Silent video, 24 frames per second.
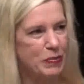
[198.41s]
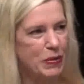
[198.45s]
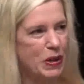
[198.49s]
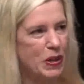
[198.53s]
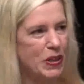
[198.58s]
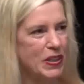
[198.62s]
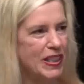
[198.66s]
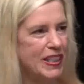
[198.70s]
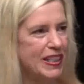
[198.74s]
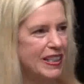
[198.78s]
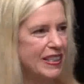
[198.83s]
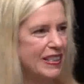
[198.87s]

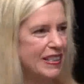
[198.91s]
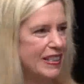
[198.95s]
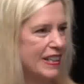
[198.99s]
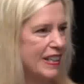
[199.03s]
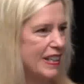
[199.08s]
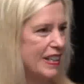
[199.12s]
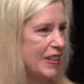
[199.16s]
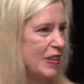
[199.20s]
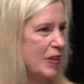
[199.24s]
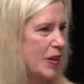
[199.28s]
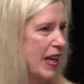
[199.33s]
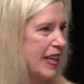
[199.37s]
market
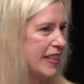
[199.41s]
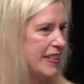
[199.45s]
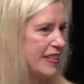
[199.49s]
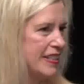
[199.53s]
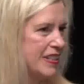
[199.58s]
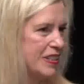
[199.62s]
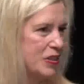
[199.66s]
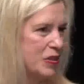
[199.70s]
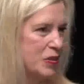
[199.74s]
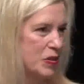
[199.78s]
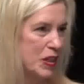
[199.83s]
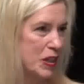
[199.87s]
and
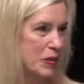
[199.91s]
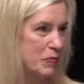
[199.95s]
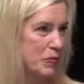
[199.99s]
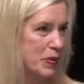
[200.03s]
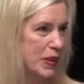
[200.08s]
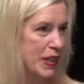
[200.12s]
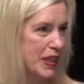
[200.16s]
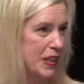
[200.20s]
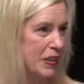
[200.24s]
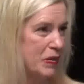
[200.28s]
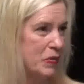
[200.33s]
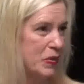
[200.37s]
to
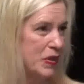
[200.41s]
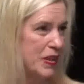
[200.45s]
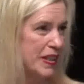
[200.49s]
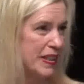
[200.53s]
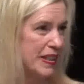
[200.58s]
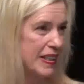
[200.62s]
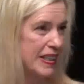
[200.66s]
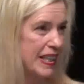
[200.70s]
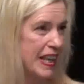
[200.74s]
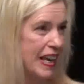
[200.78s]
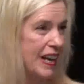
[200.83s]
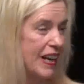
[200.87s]
compete
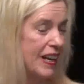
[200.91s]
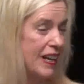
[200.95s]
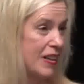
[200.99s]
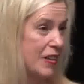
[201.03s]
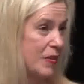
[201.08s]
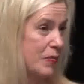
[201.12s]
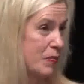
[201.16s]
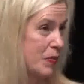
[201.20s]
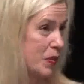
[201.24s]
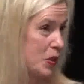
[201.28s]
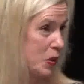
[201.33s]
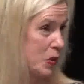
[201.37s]
with
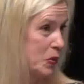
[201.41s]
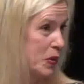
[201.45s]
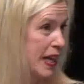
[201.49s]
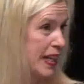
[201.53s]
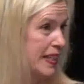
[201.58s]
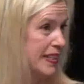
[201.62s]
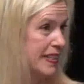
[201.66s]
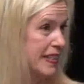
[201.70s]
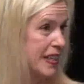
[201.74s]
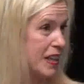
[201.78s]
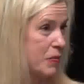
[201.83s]
U.S.